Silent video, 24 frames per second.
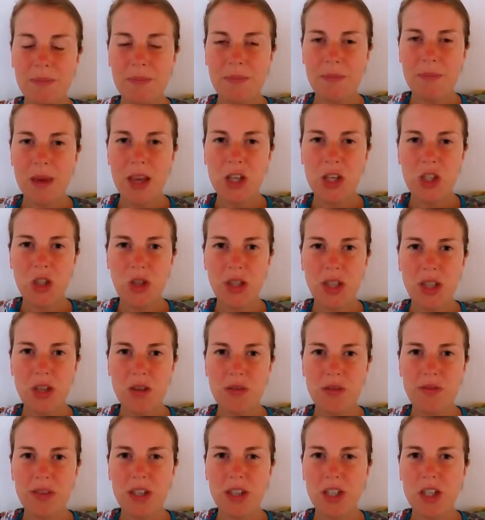Make sure
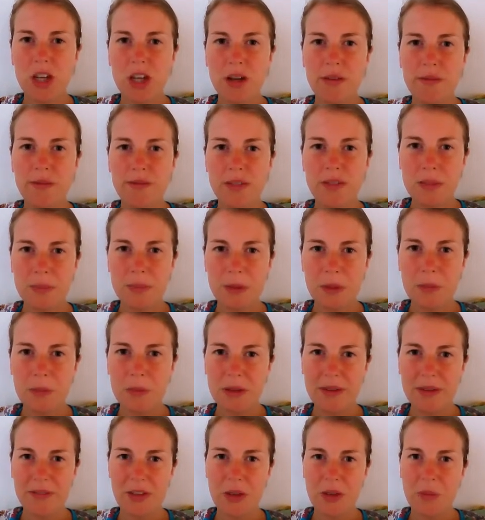that you feel
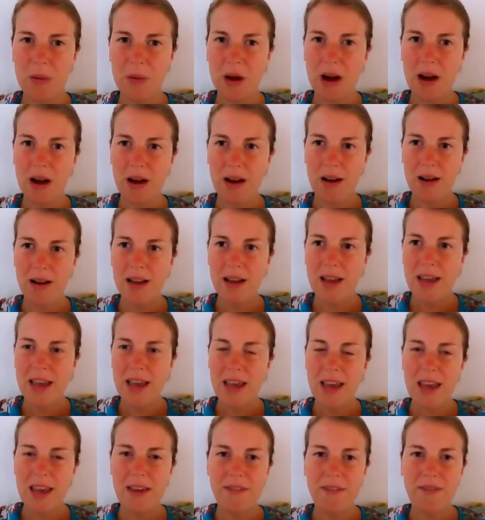comfortable wherever you are.
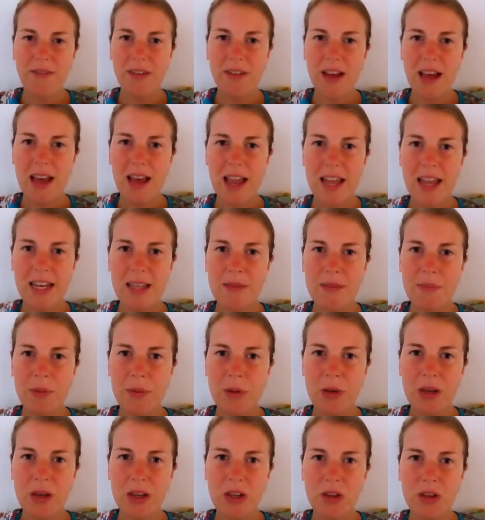If at any
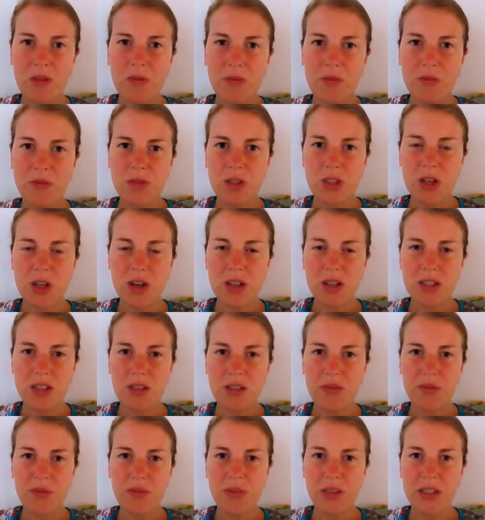point you start
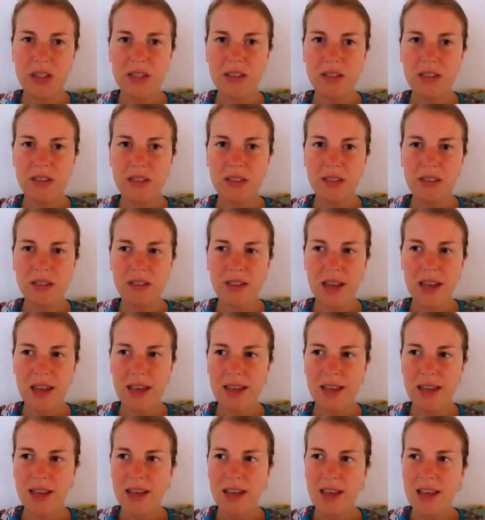to feel
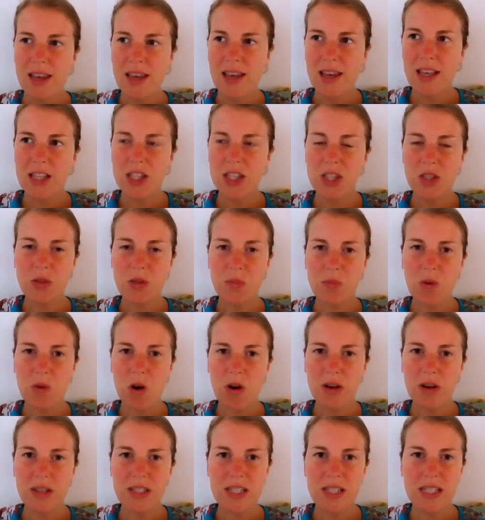like it's the
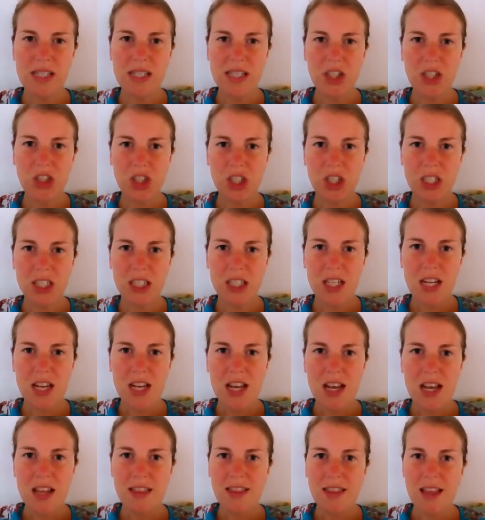wrong decision,
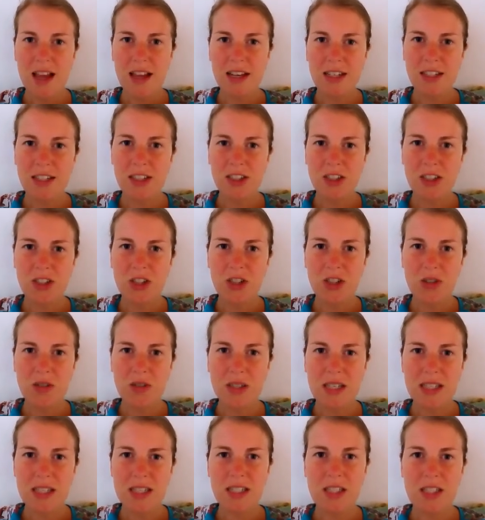then
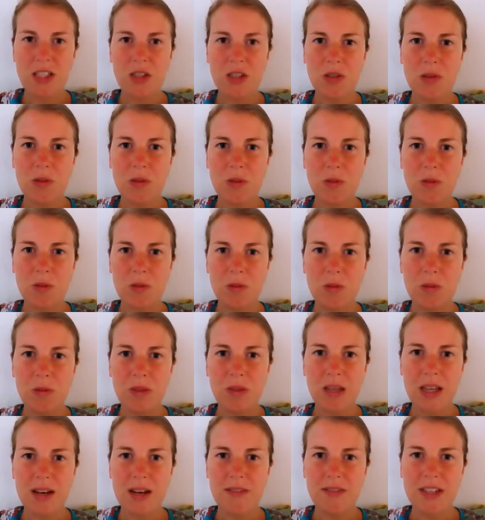you need
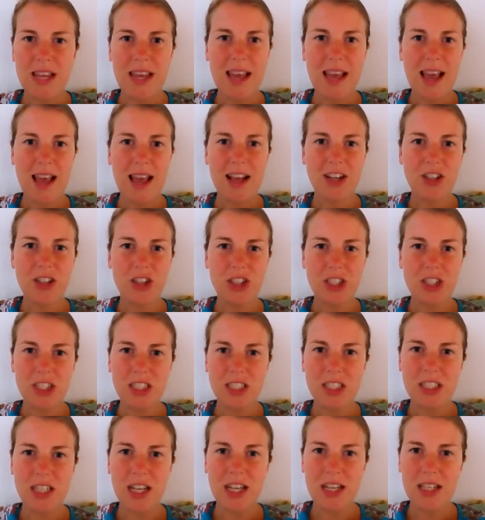to kind of take
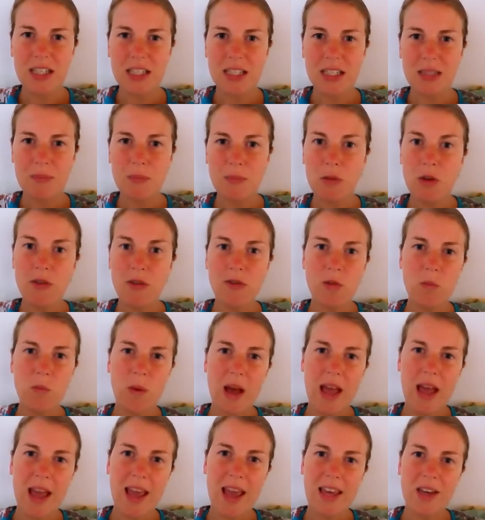action and move
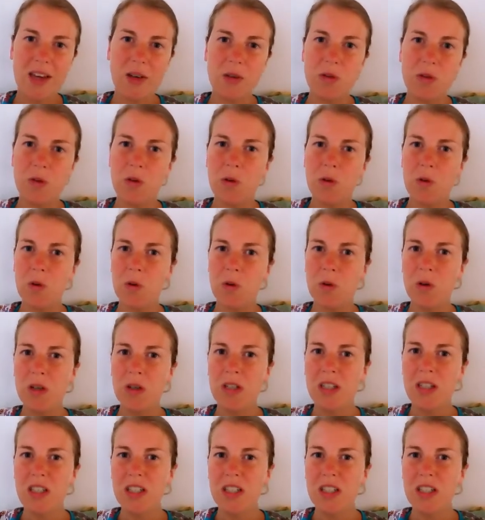away or